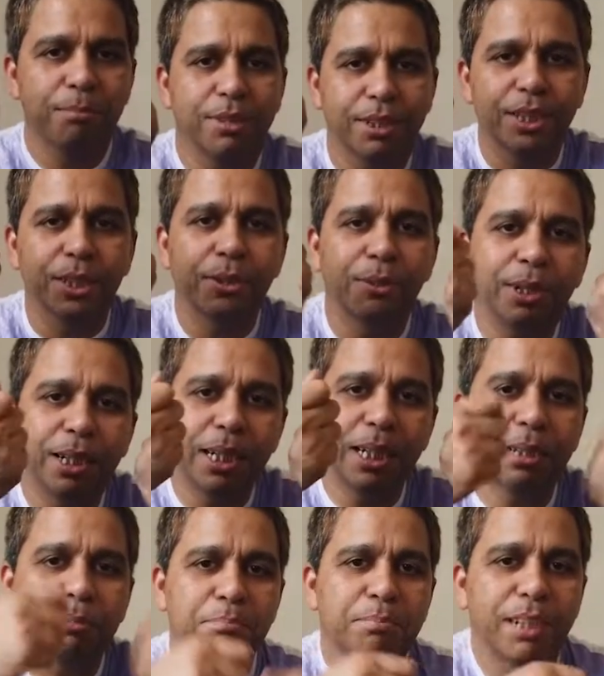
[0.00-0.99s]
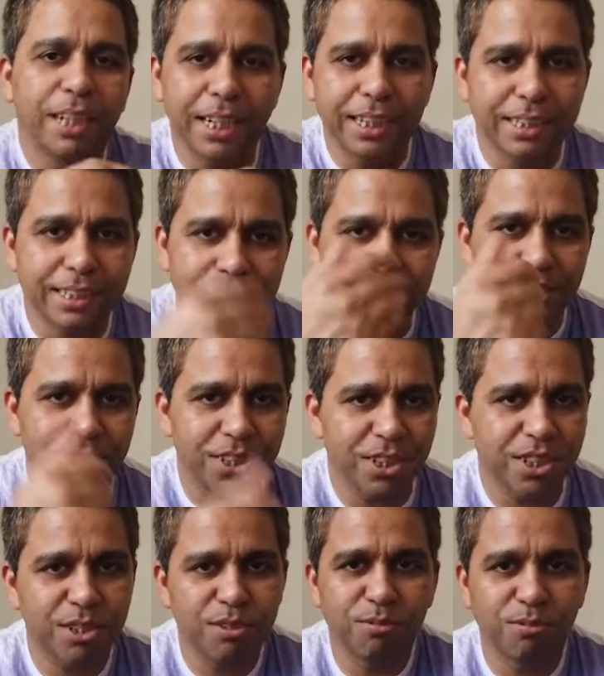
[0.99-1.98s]
put the hoodie up and then
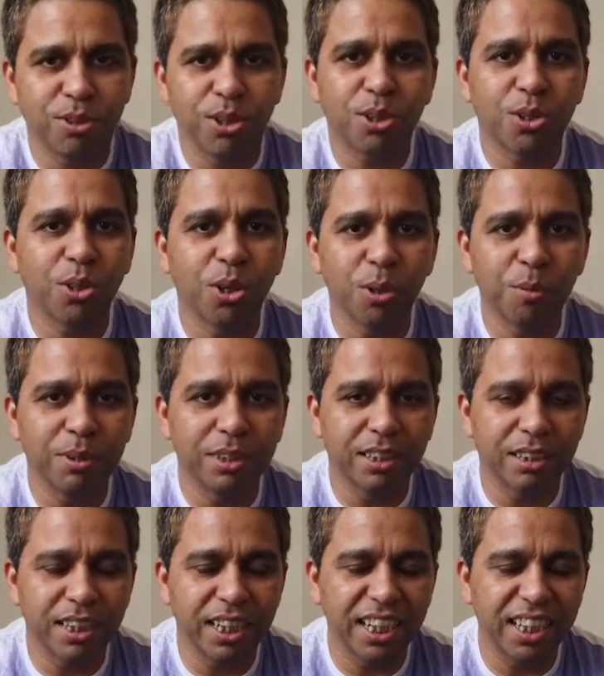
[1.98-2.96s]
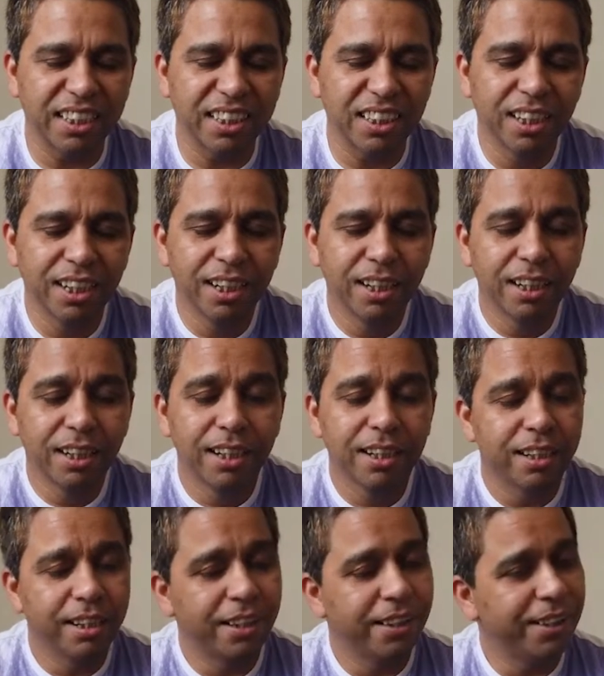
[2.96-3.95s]
just walk home in the rain
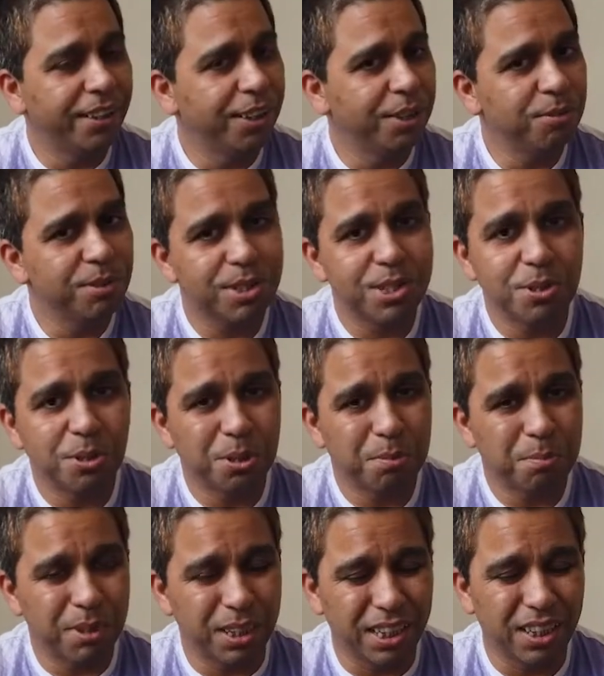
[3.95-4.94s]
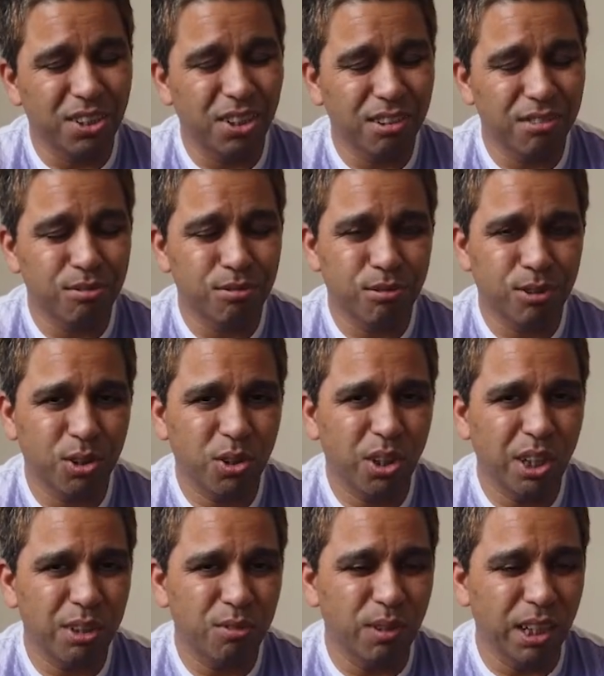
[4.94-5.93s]
uh, it was not pretty got
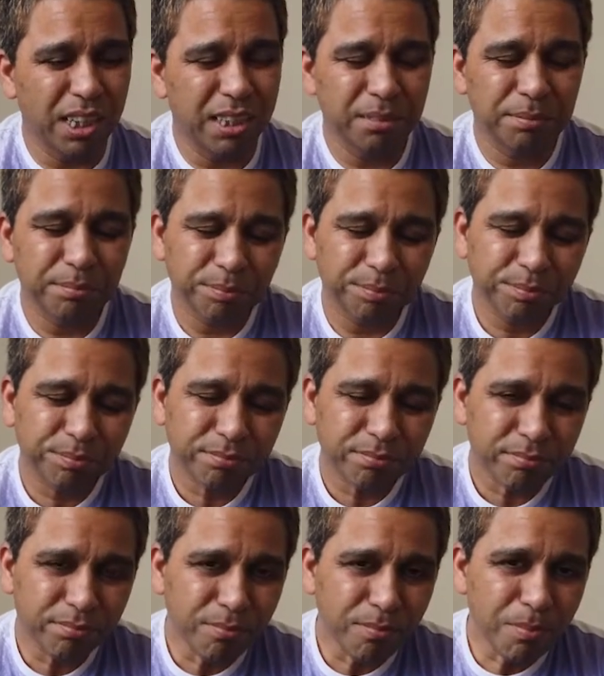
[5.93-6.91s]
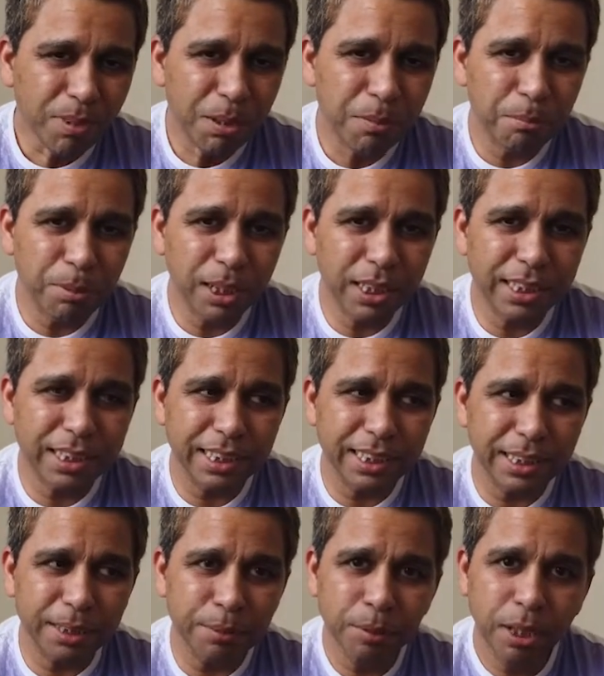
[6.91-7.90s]
quite wet but
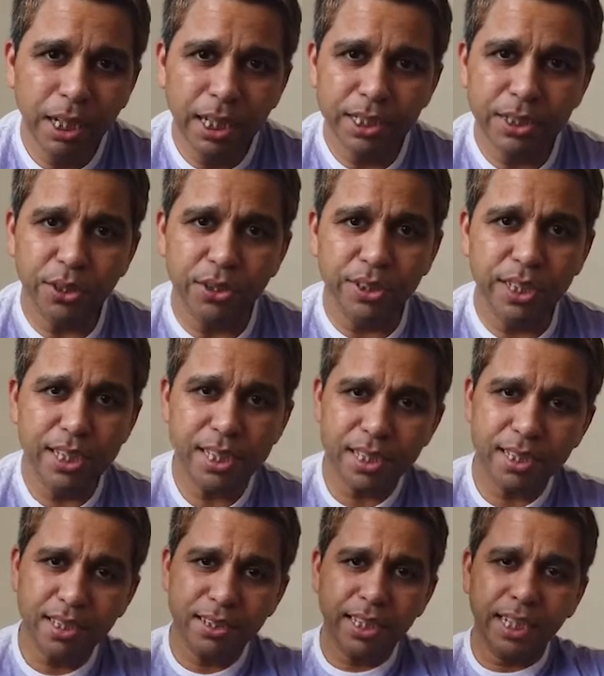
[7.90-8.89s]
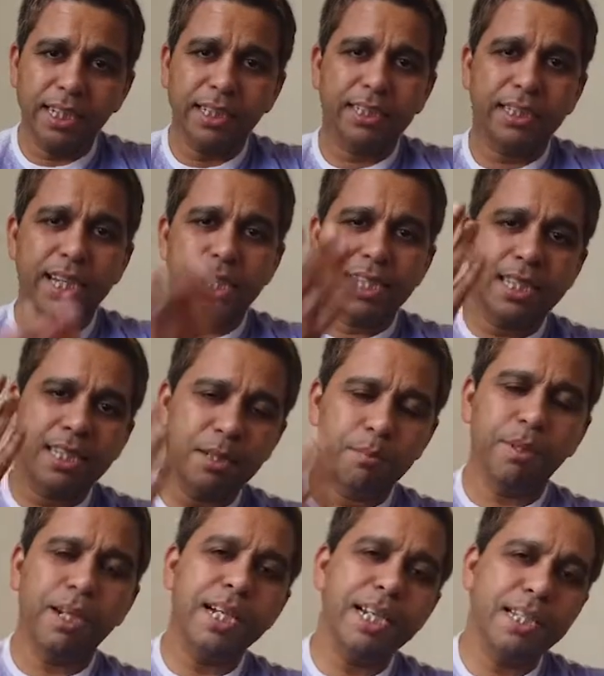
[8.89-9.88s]
uh, so this is the thing this
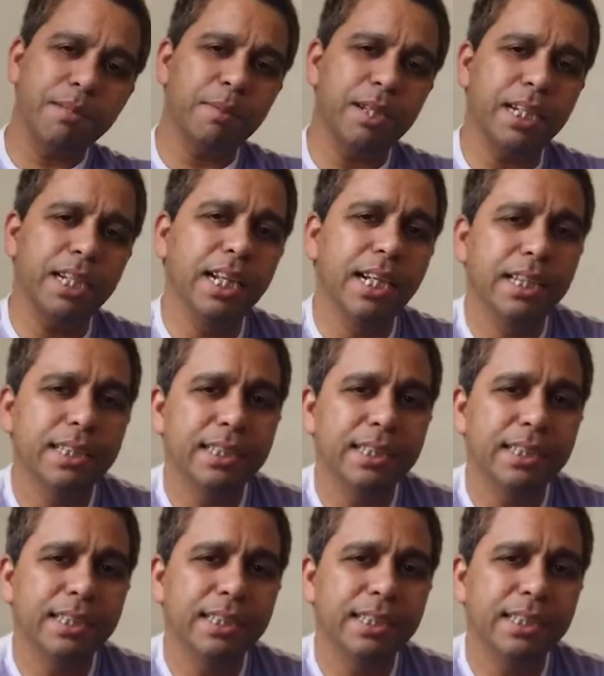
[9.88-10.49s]
reminds me